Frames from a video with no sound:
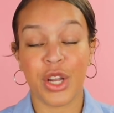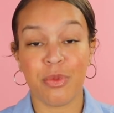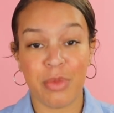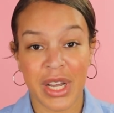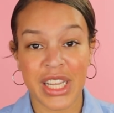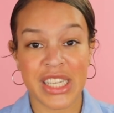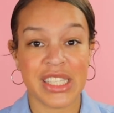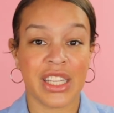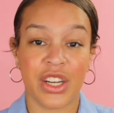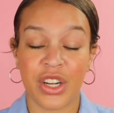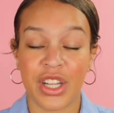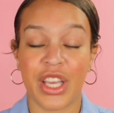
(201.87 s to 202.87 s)
Your money is
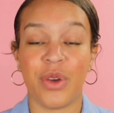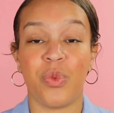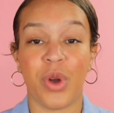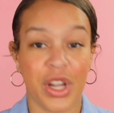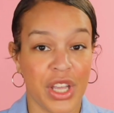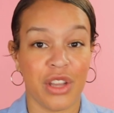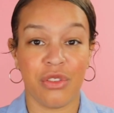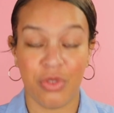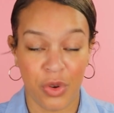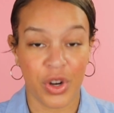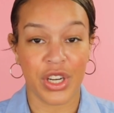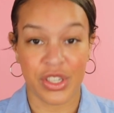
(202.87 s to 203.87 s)
literally working
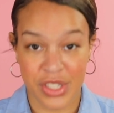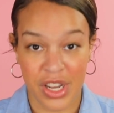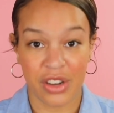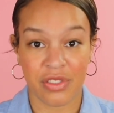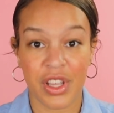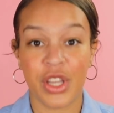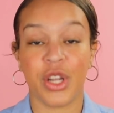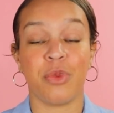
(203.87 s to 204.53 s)
for yourself.